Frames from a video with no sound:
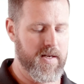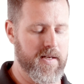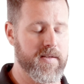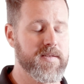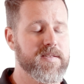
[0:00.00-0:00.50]

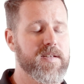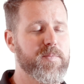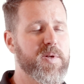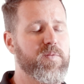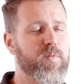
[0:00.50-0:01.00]
These is going
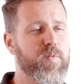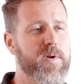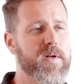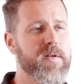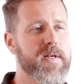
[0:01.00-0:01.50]
to be
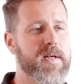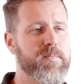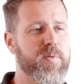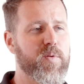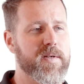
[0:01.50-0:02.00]
really
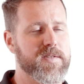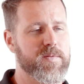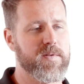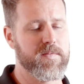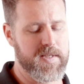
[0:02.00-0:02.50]
important.
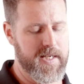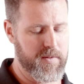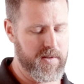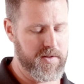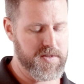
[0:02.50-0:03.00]
So today
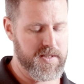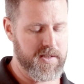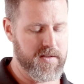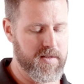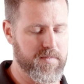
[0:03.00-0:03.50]
we're
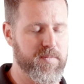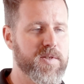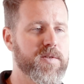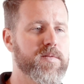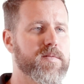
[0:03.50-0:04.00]
using
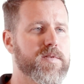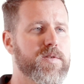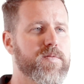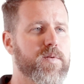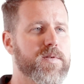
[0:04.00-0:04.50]
blue
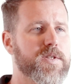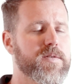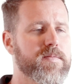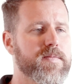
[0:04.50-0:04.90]
242,